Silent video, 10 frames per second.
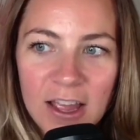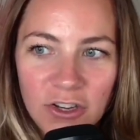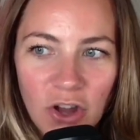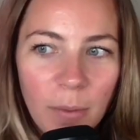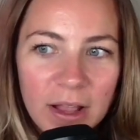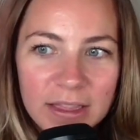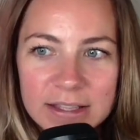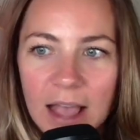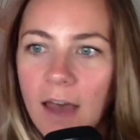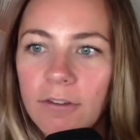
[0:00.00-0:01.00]
No month
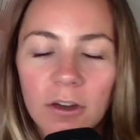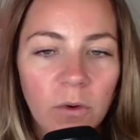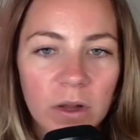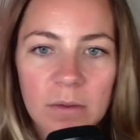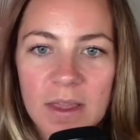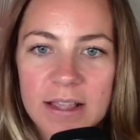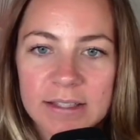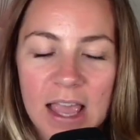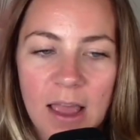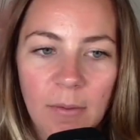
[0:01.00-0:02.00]
is ever going to be the
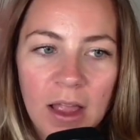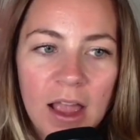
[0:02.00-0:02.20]
same.